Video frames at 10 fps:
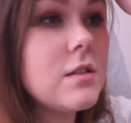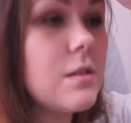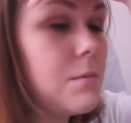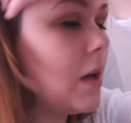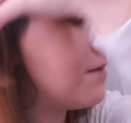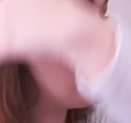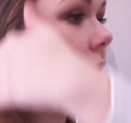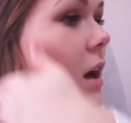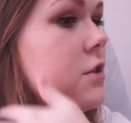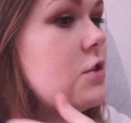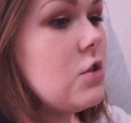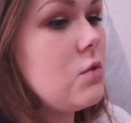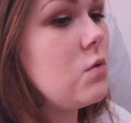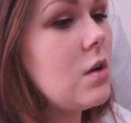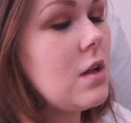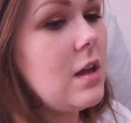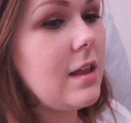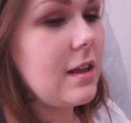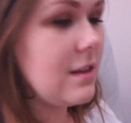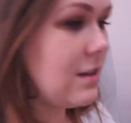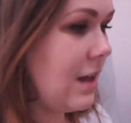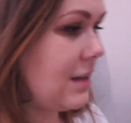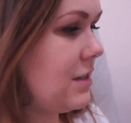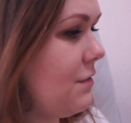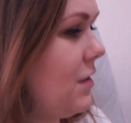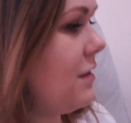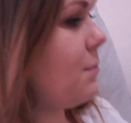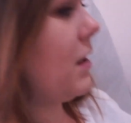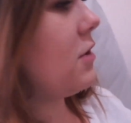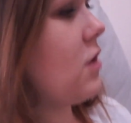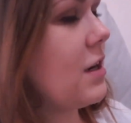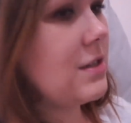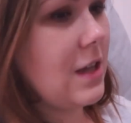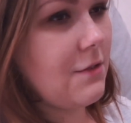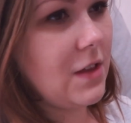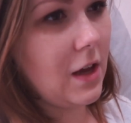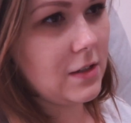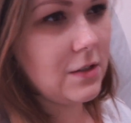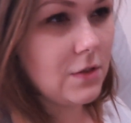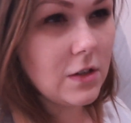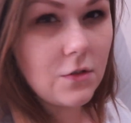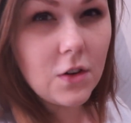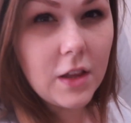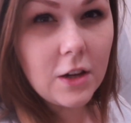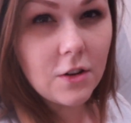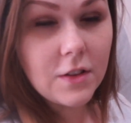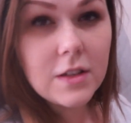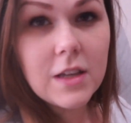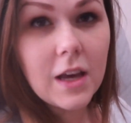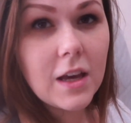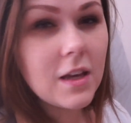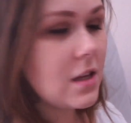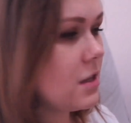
Sometimes I'll do like little activities, but I try to save the activities for later in the day.